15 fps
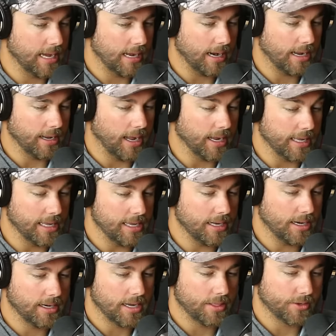that,
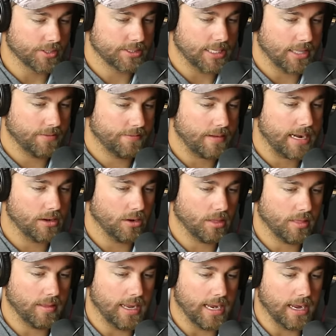another Seth Fighter
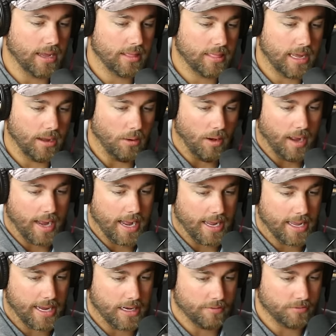thing that I
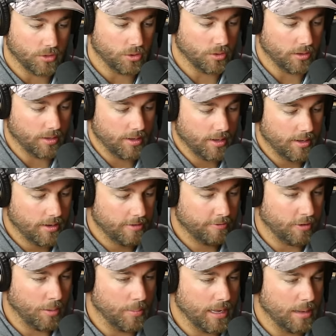kind of learned
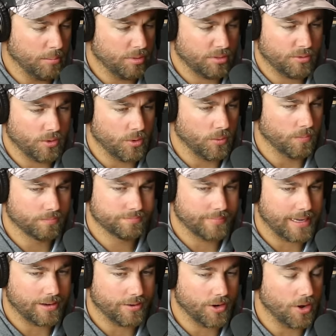from him through,
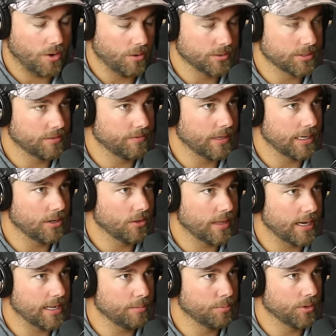I don't know, it was a video
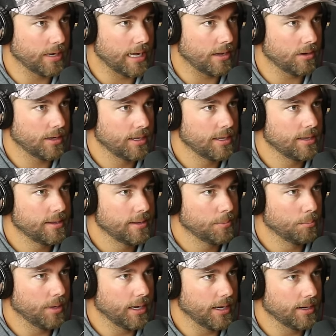that he put out.
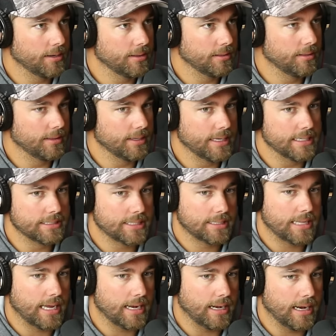But he
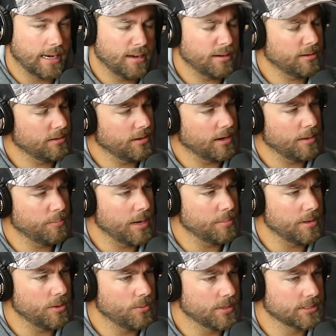said that, or
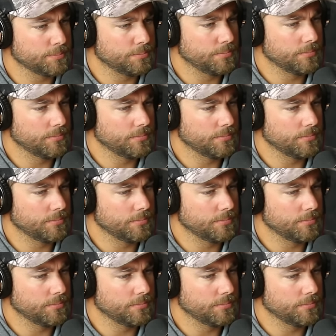maybe it was...